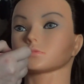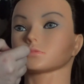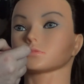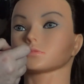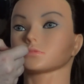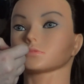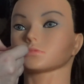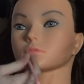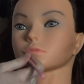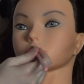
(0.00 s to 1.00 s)

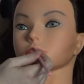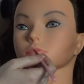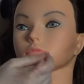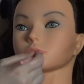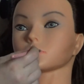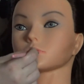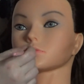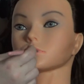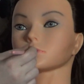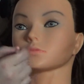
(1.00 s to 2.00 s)

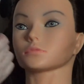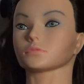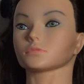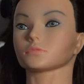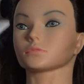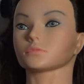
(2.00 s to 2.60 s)
(no one is talking)